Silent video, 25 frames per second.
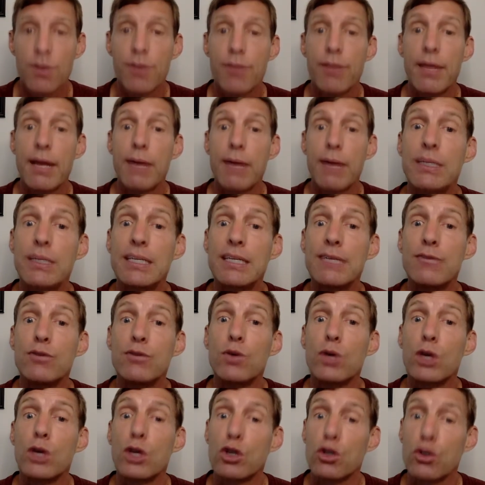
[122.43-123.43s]
they give you
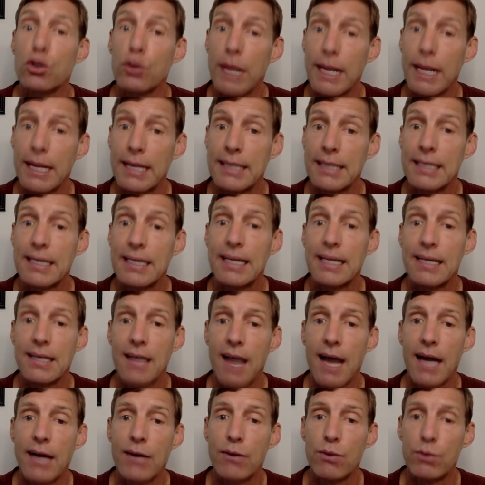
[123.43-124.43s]
a credit and
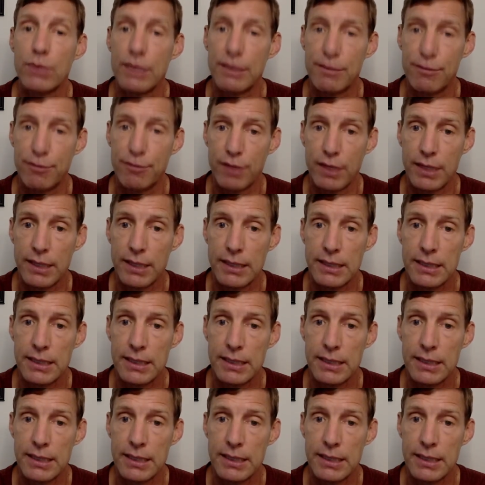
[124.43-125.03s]
not a refund.